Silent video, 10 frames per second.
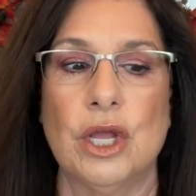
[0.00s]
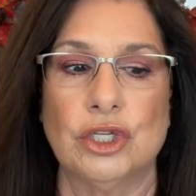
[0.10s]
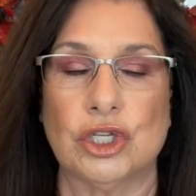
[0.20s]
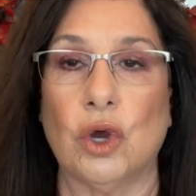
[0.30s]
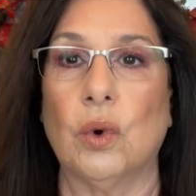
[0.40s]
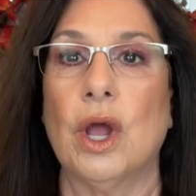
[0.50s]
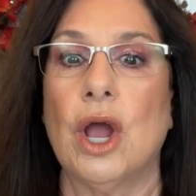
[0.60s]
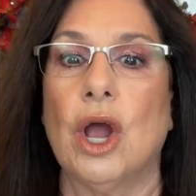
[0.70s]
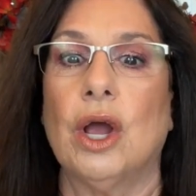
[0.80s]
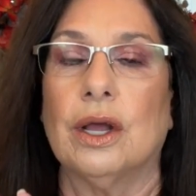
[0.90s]
So
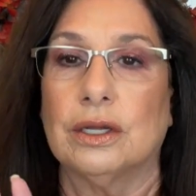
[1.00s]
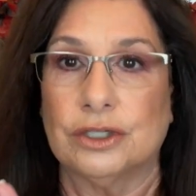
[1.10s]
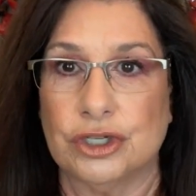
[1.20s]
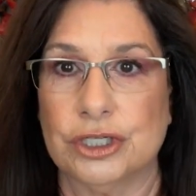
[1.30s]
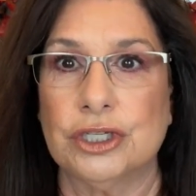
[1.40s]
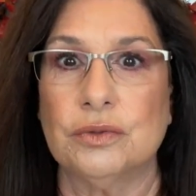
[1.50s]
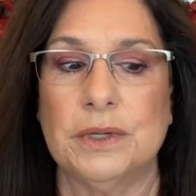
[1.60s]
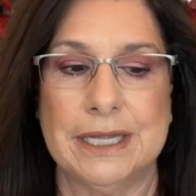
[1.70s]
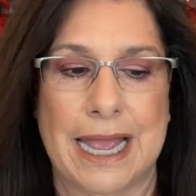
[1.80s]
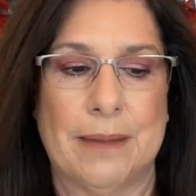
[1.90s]
just to
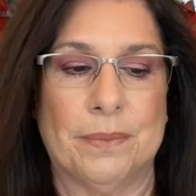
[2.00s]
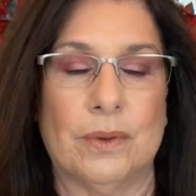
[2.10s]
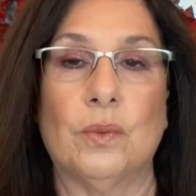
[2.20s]
recap,